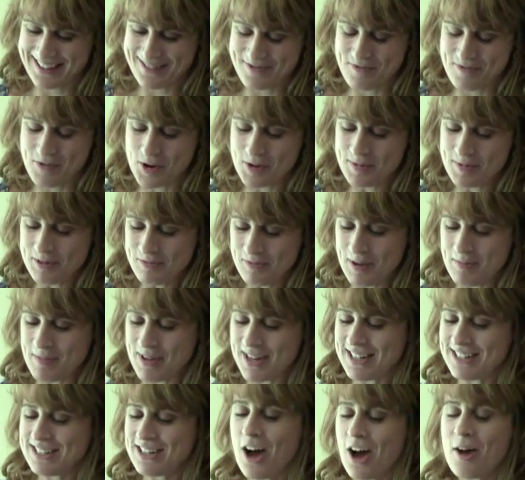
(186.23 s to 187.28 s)
Mormon
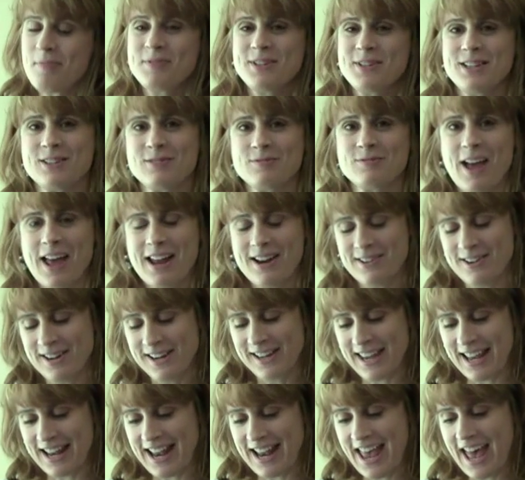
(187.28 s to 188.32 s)
women adopted the
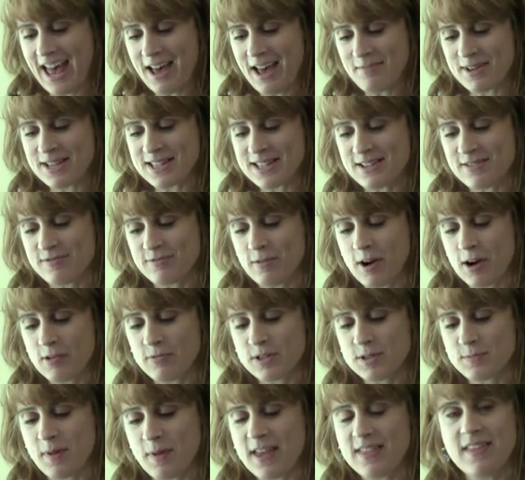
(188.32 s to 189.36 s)
rhetoric and habits of what
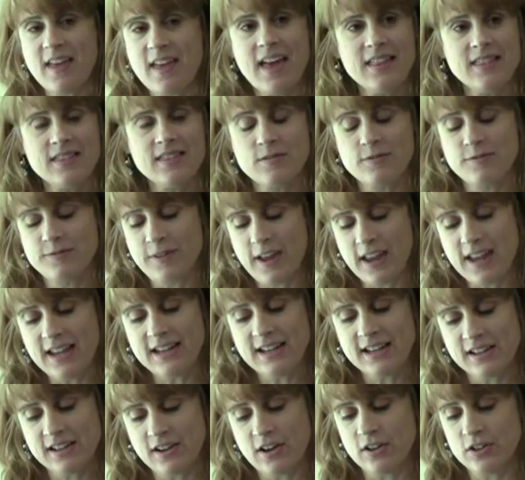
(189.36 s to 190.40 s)
was by then the
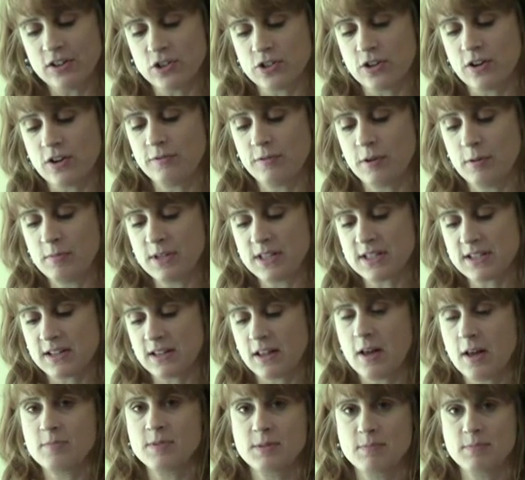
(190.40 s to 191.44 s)
fading culture of women's
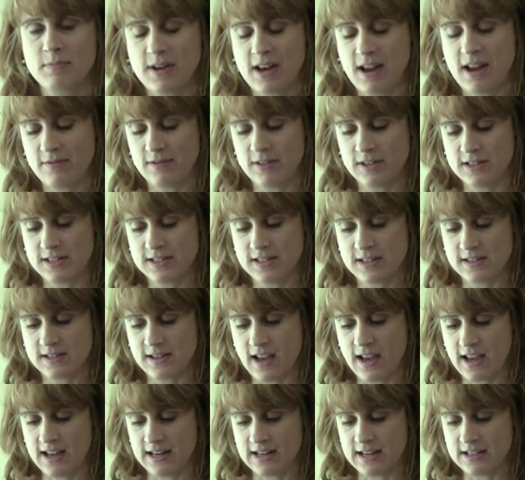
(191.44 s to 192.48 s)
clubs and benevolent
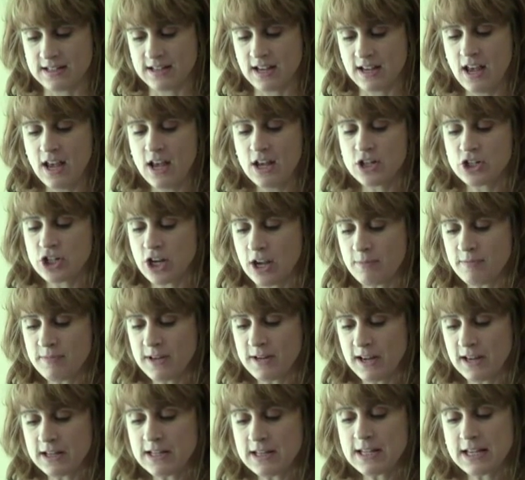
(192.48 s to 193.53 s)
societies,
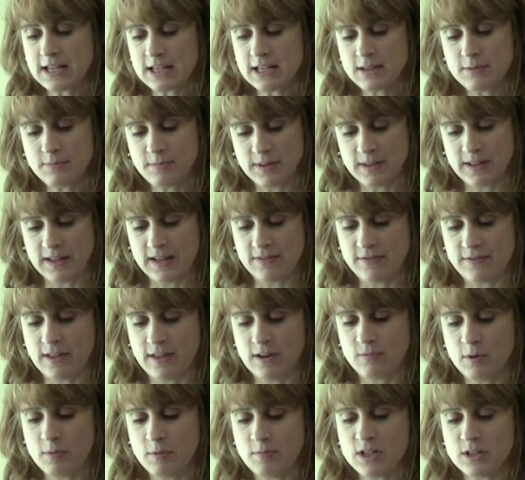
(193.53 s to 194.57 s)
championing the belief
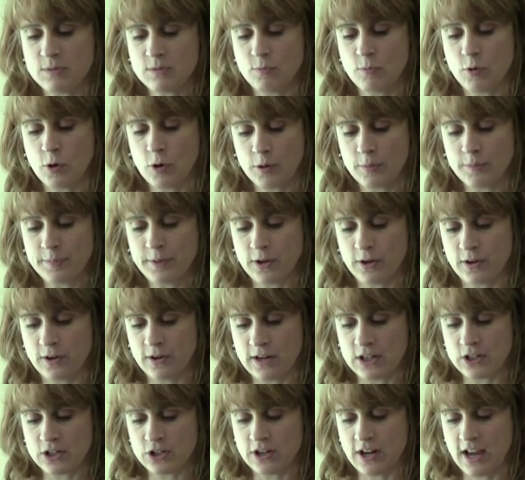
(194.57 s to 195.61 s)
that women's moral
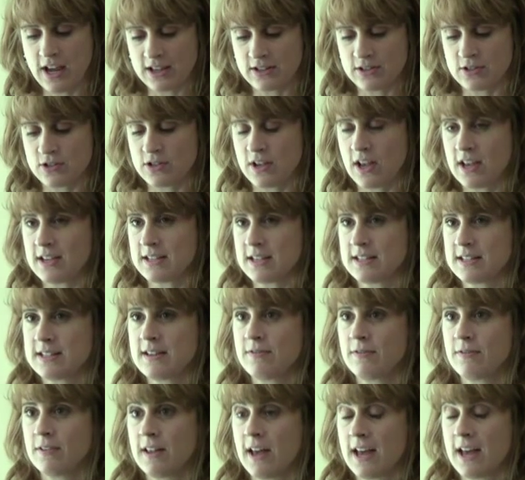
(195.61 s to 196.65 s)
purity should exercise a
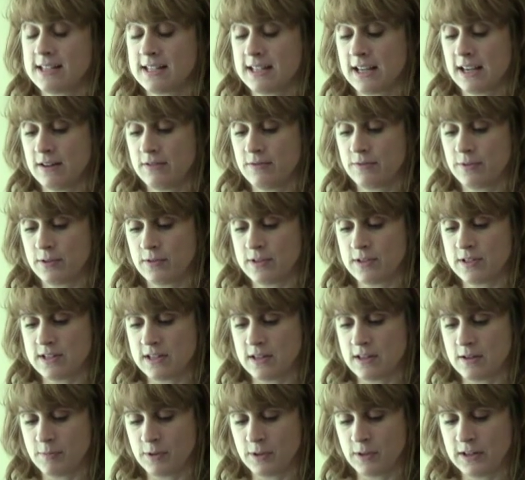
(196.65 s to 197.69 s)
civilizing influence
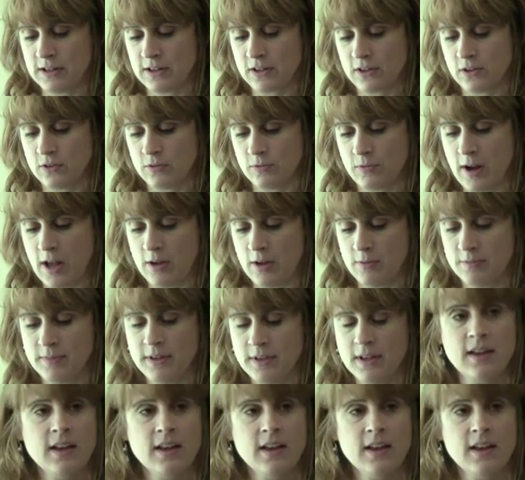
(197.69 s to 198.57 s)
in the political realm.